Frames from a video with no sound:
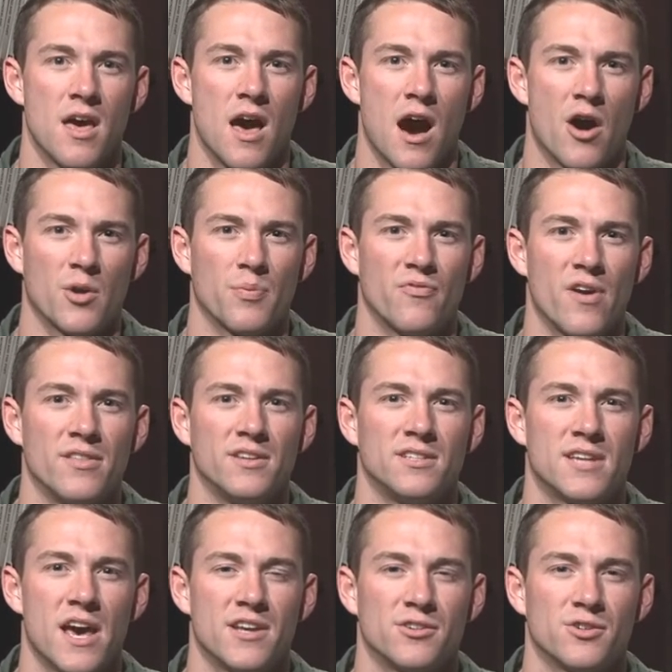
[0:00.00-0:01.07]
how to prevent these
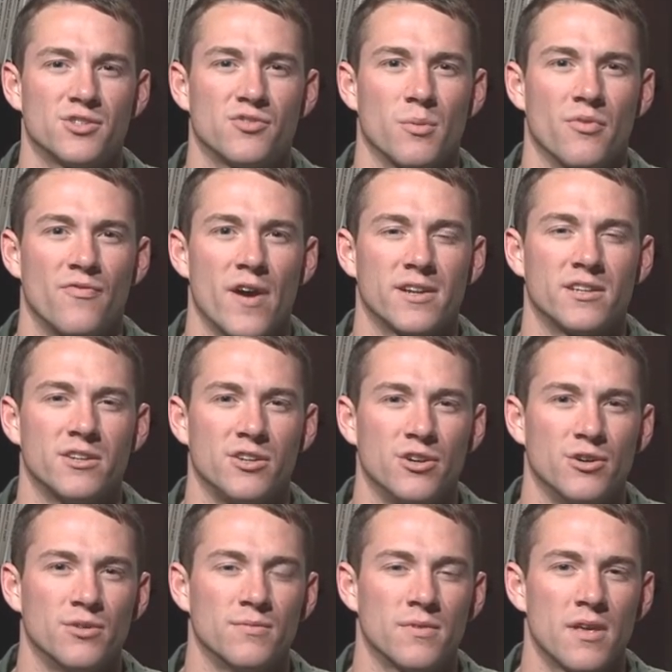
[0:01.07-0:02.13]
hazards from affecting
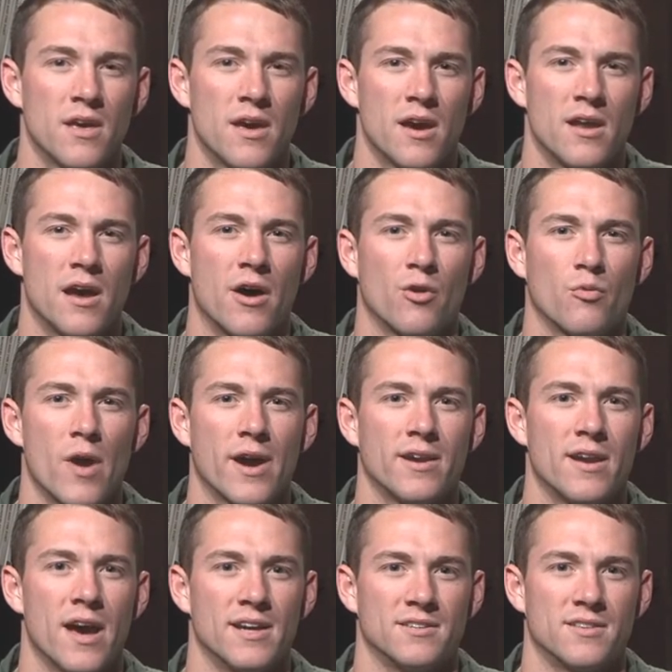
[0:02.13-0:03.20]
you, and how to
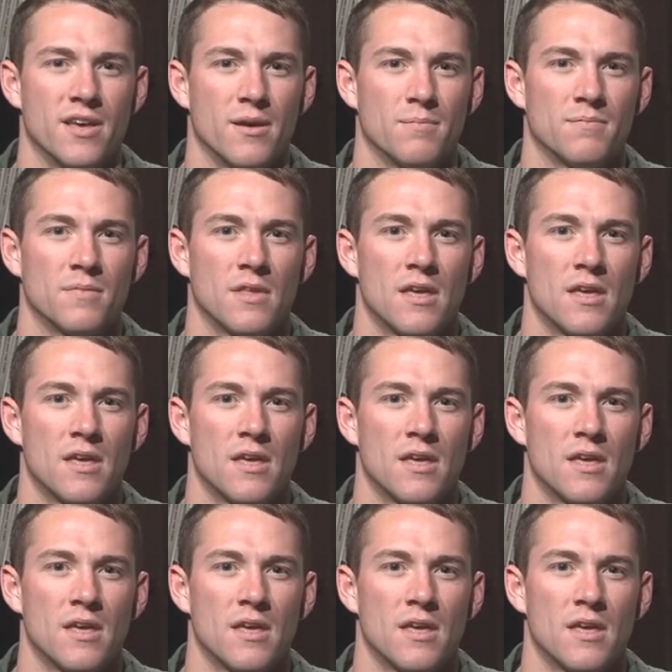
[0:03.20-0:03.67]
recognize them,